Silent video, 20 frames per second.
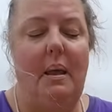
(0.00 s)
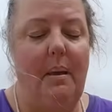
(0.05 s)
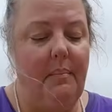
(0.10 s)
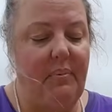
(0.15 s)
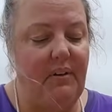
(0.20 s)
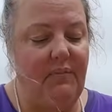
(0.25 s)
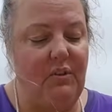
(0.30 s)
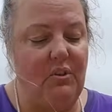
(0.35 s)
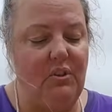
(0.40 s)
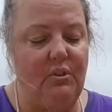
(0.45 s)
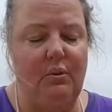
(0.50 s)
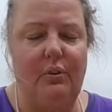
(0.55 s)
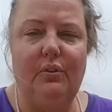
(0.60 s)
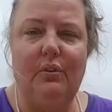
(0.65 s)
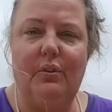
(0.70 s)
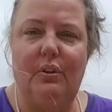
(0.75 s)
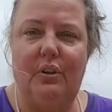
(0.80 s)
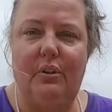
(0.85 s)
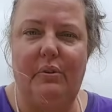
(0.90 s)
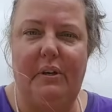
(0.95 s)
but if you do it
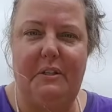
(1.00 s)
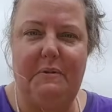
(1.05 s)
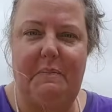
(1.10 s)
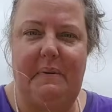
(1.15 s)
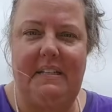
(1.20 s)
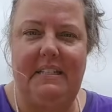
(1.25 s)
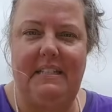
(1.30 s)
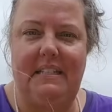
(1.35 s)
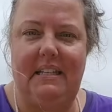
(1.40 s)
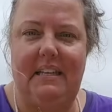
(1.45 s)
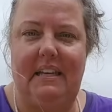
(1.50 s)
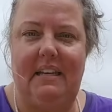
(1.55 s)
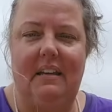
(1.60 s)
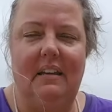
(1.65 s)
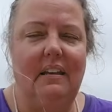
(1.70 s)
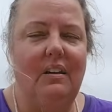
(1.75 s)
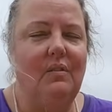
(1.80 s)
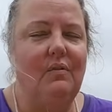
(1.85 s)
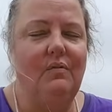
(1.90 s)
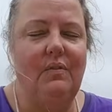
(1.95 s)
through the USB-C,
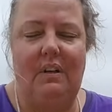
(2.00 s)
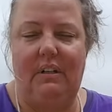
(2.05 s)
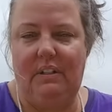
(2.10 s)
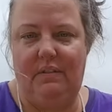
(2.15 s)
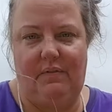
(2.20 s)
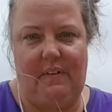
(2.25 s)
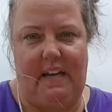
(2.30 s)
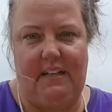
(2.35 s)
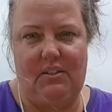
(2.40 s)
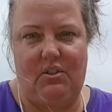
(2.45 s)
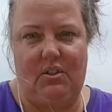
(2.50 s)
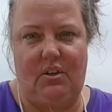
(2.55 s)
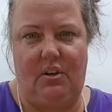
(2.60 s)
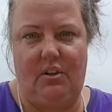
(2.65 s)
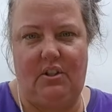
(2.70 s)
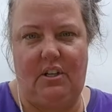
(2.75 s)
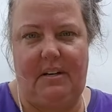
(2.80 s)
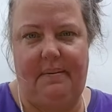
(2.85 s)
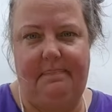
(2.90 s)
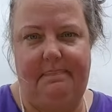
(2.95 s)
very fast
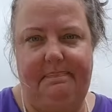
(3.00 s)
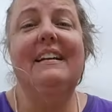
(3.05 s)
charging.